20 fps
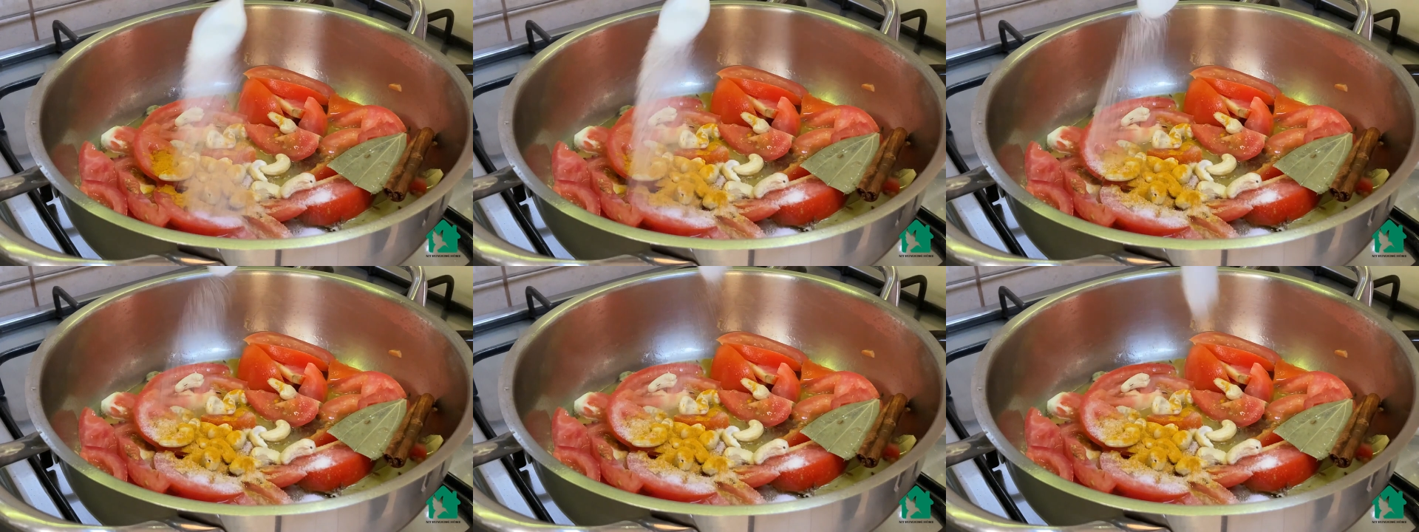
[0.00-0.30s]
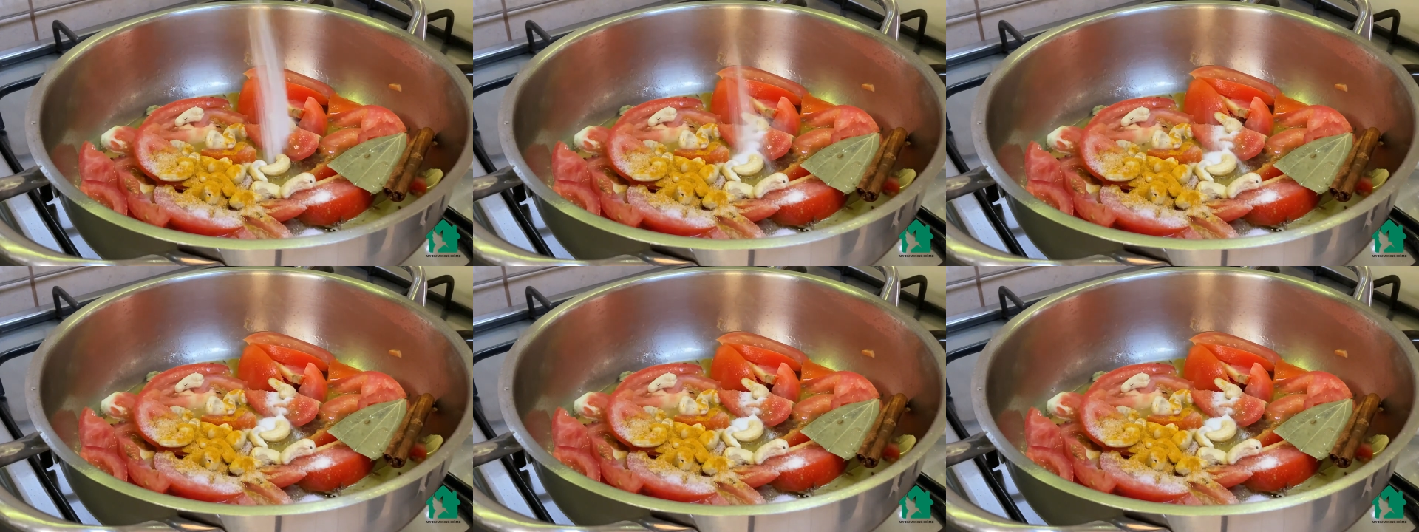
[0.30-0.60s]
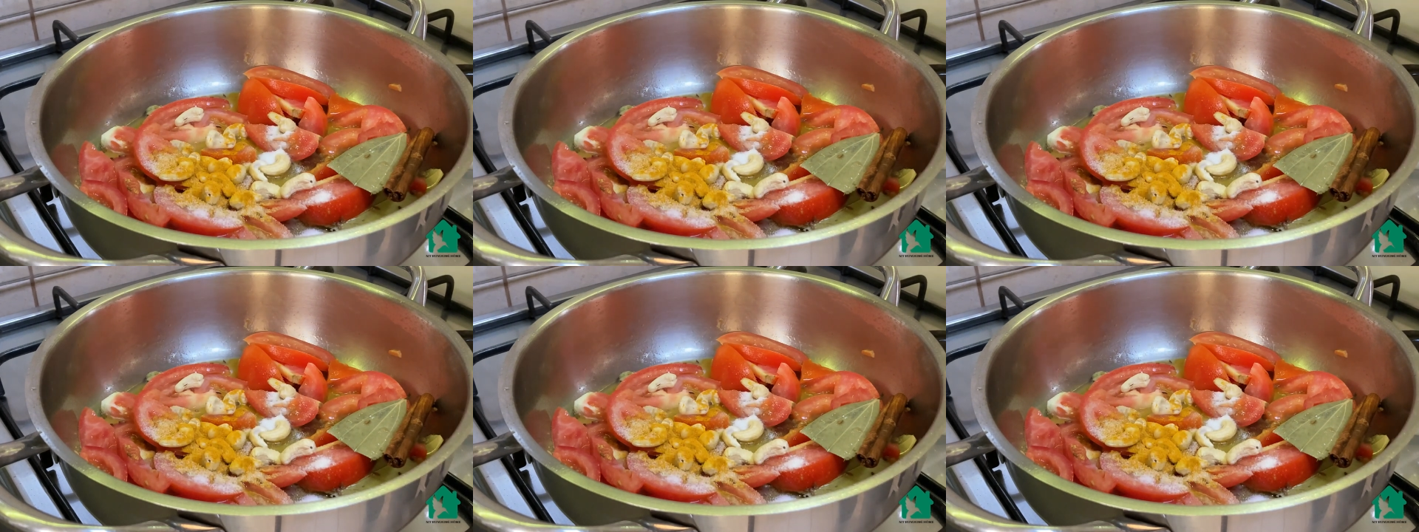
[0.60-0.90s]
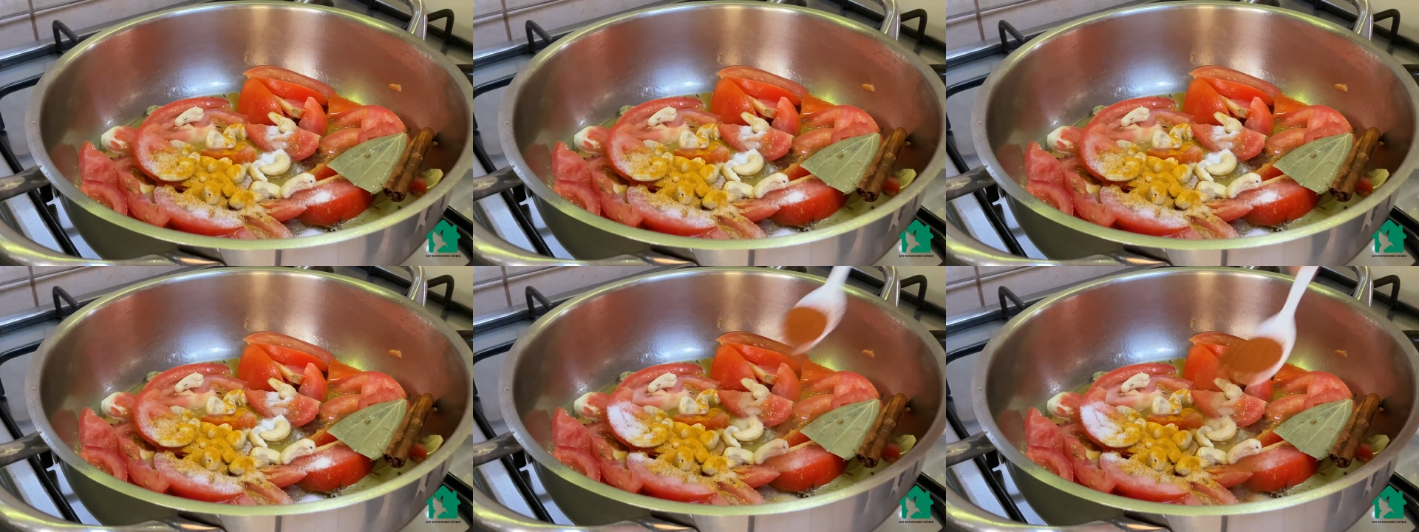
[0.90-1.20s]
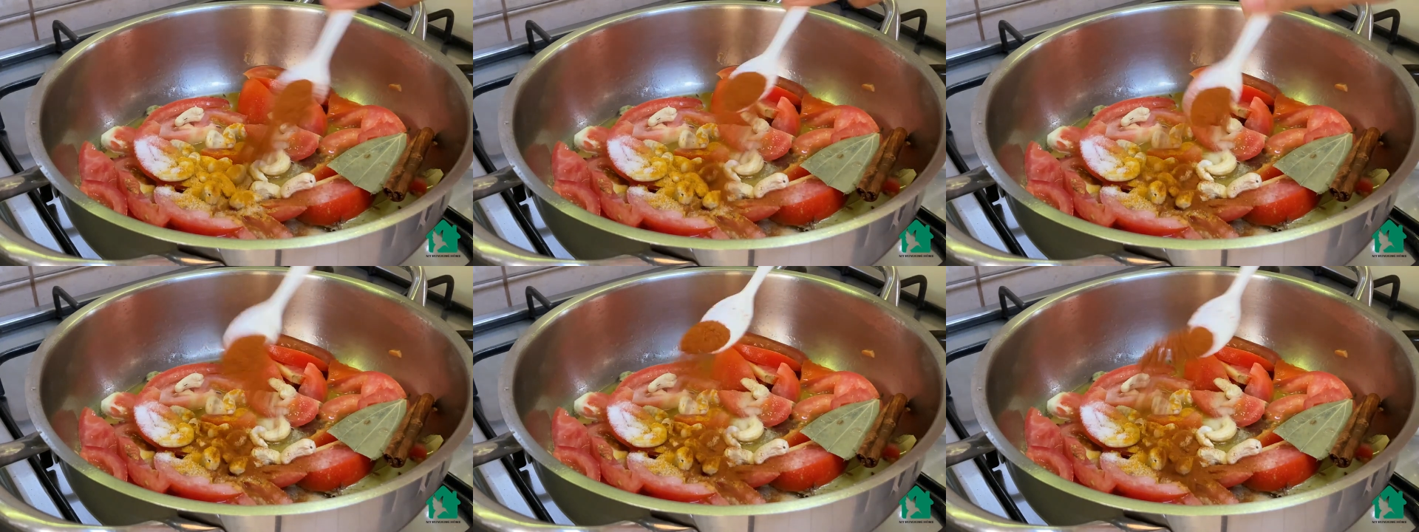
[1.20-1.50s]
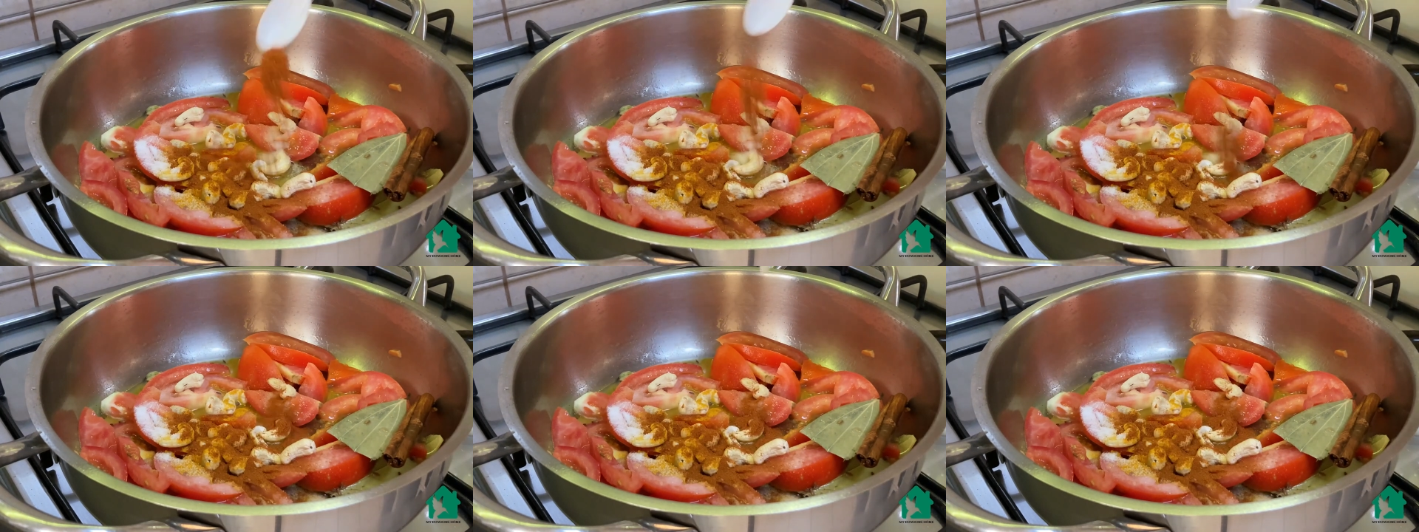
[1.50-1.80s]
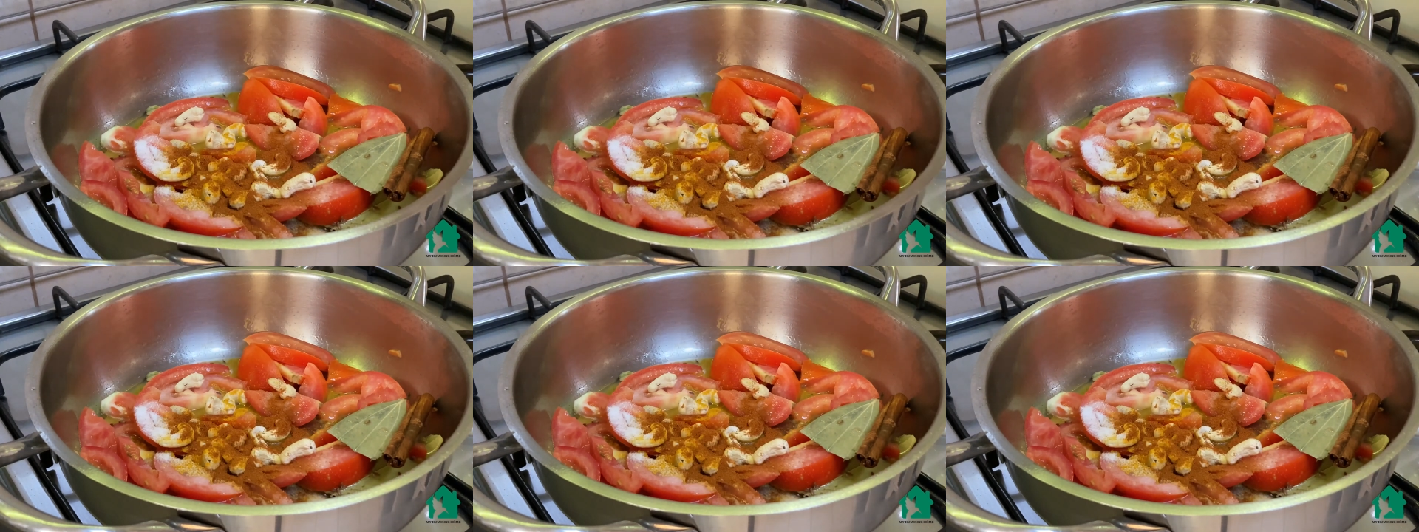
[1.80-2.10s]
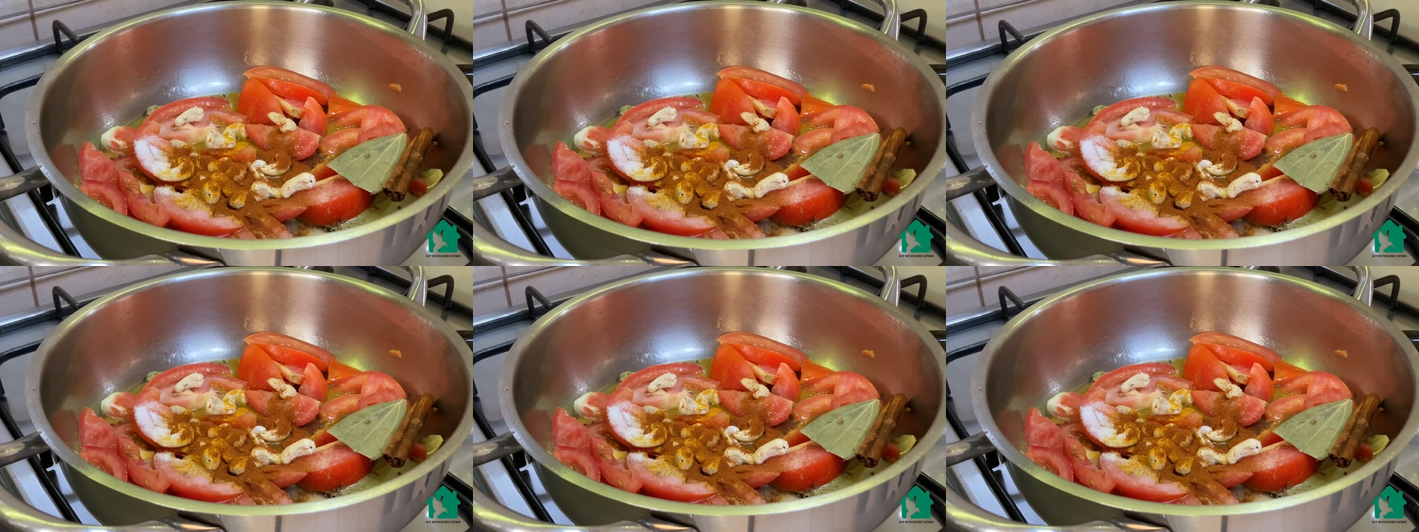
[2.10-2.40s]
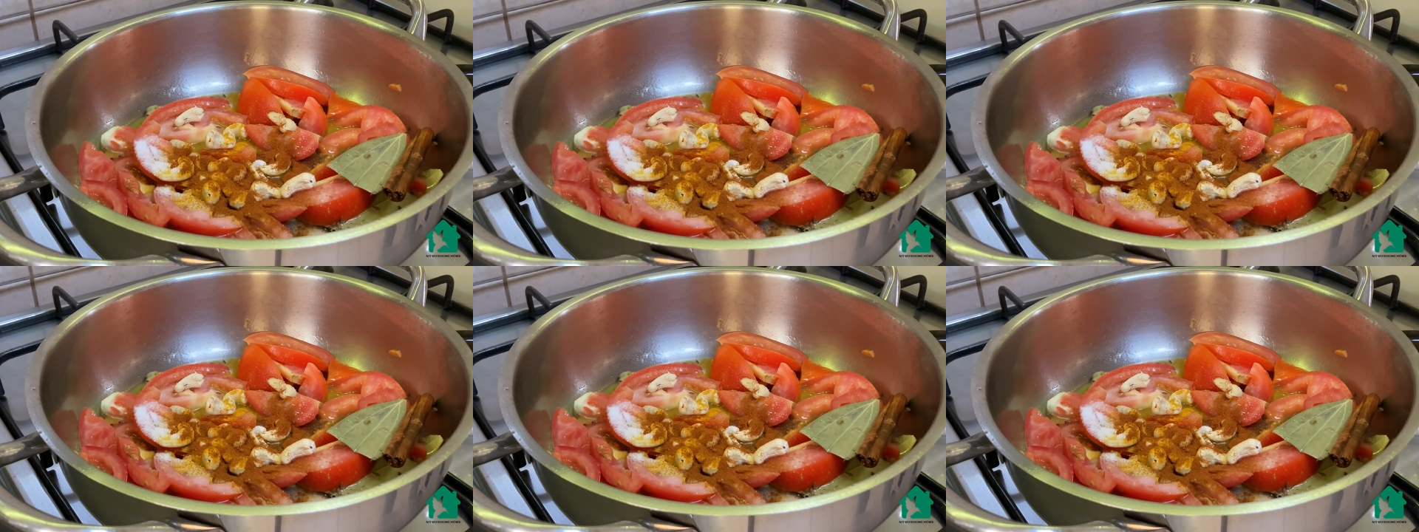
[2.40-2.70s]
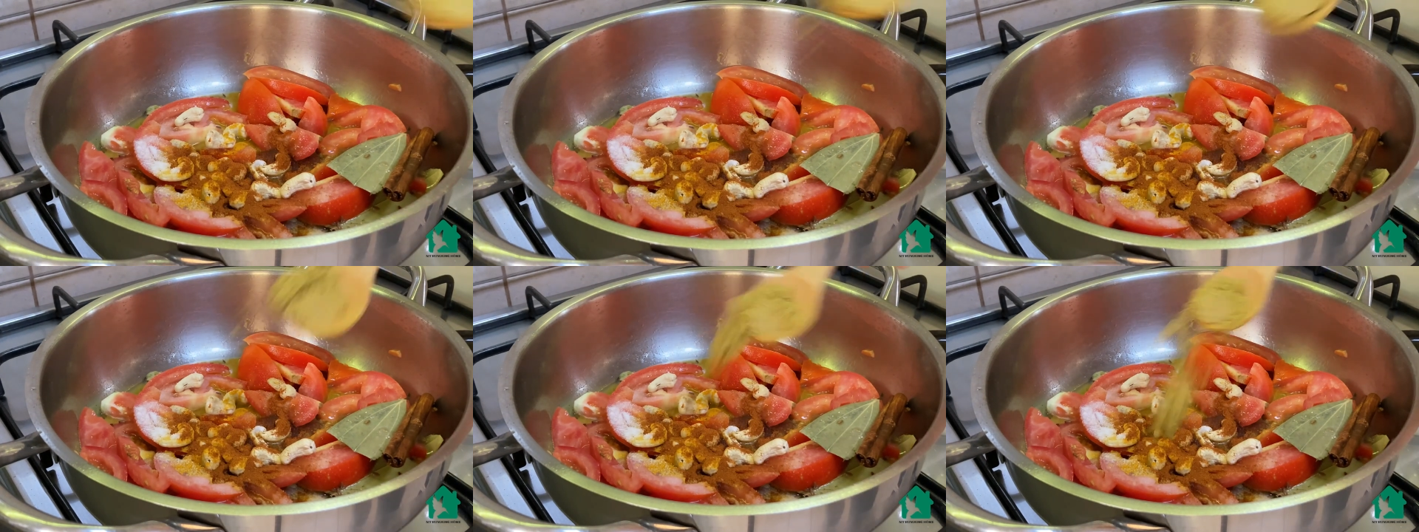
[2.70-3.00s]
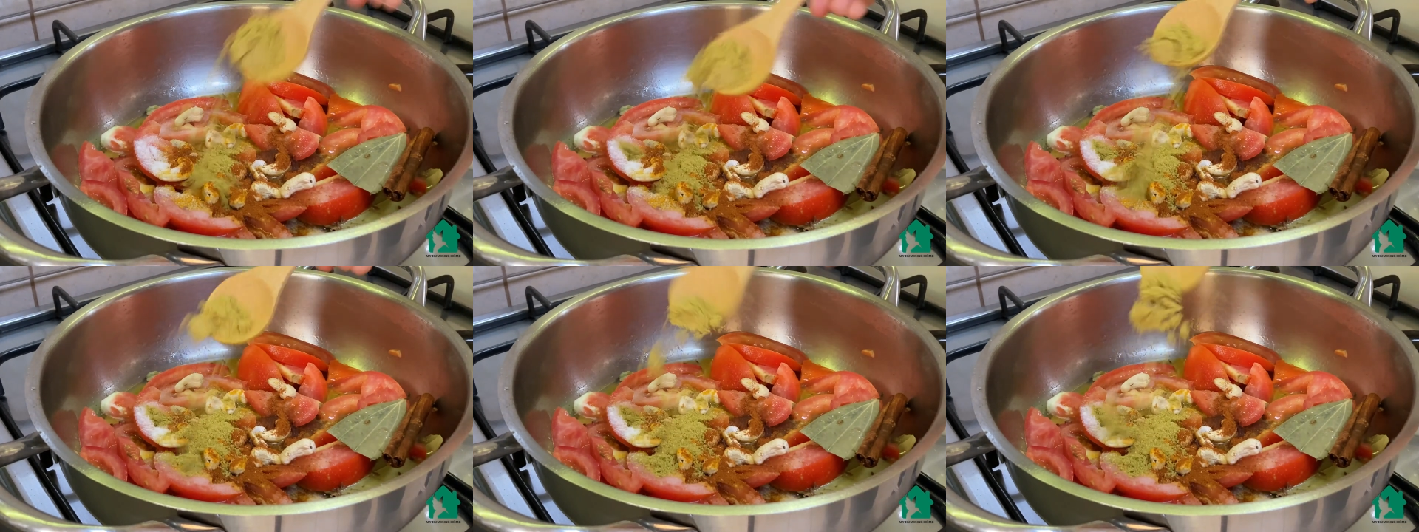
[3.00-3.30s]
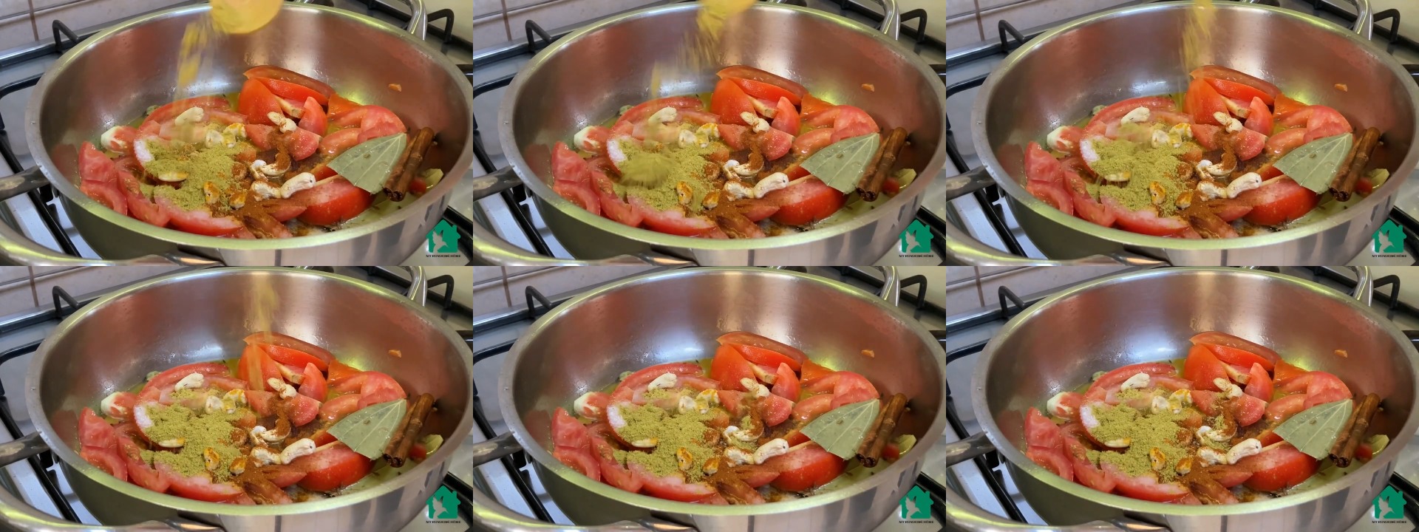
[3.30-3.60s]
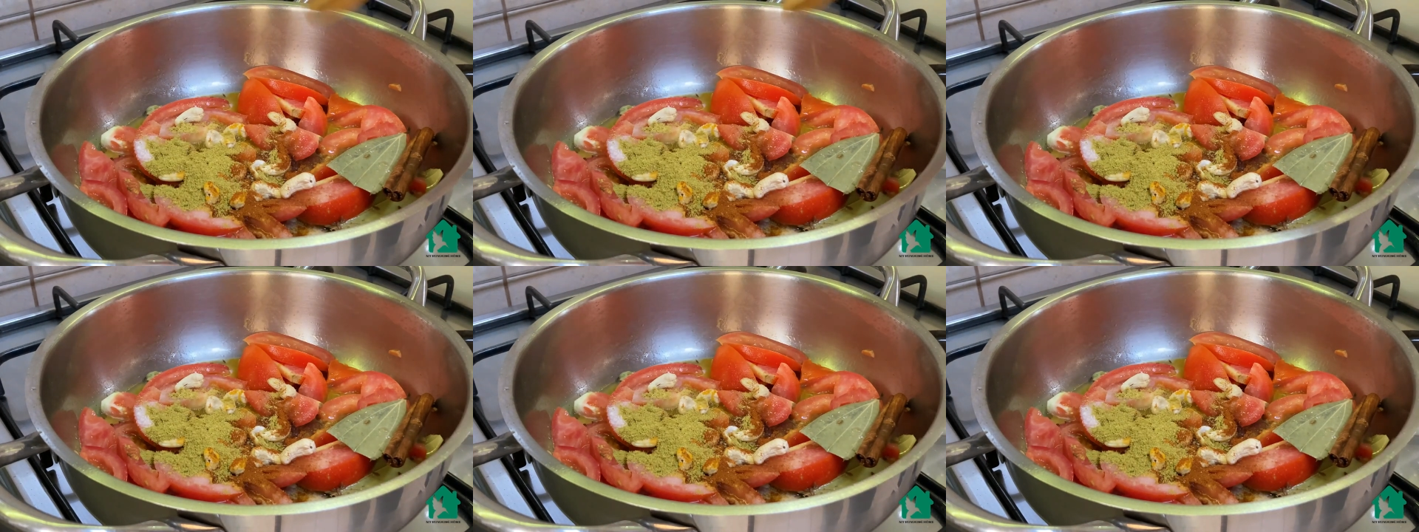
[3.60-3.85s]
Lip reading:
No face is visible, so there are no lips to read.